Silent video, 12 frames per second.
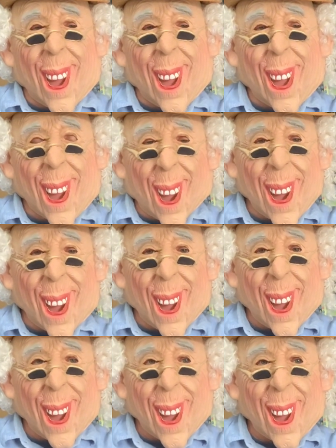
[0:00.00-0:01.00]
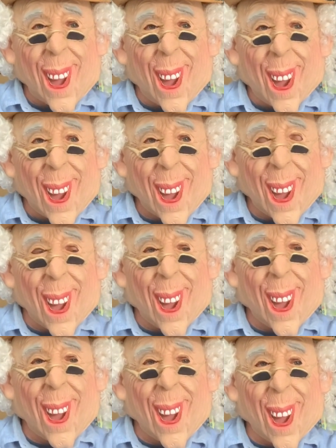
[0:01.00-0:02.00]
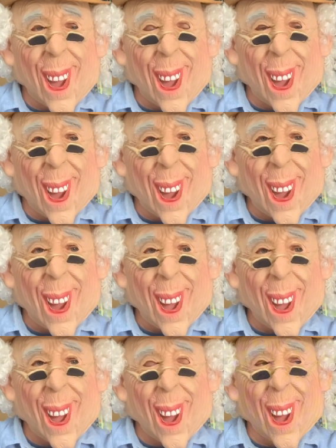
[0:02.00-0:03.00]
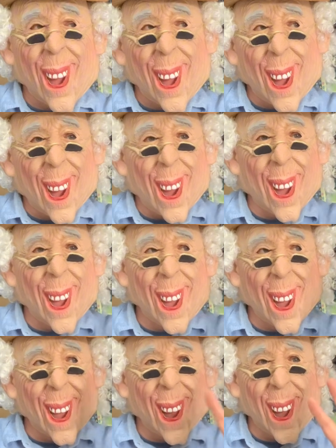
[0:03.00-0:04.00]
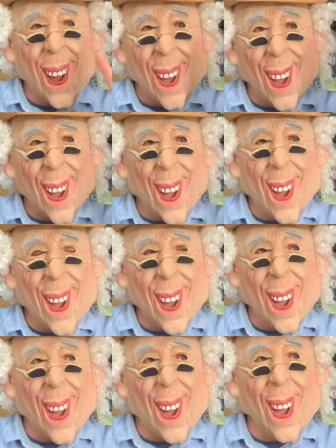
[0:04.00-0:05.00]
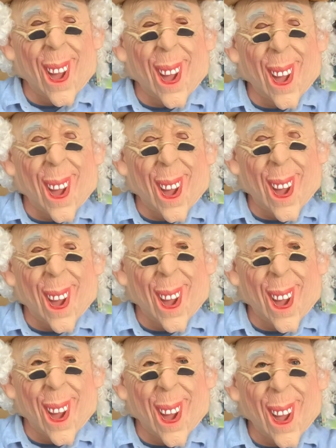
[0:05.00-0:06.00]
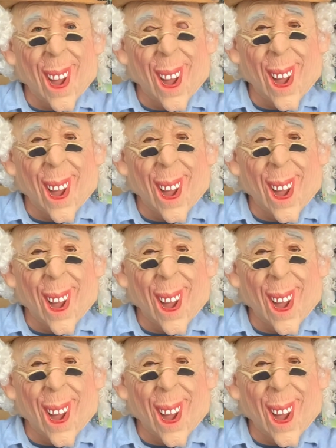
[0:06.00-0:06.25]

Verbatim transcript: the Japanese ambassador is on his way from the west coast of America